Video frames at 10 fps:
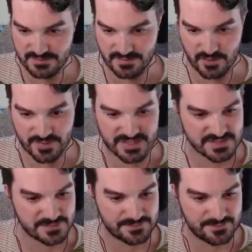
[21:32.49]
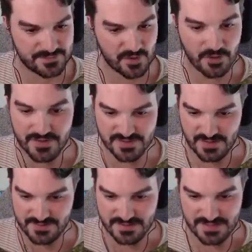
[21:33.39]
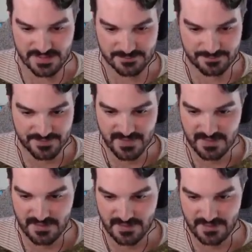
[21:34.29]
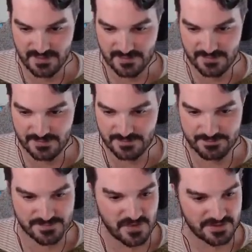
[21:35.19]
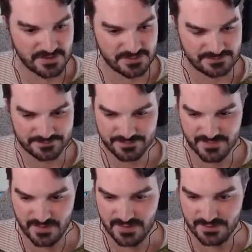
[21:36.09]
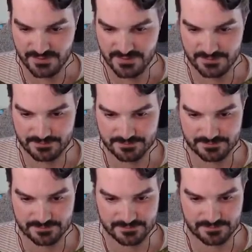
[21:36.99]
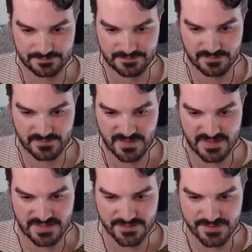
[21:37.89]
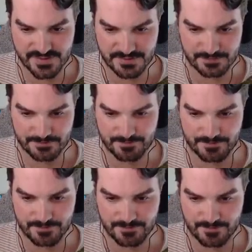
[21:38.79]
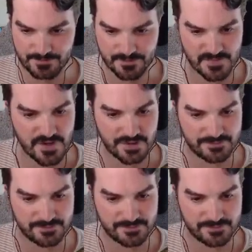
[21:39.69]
Gone past them. Oh, no, that's right. They're in here. Um, no, they're not. They're in health. Are they in health? No.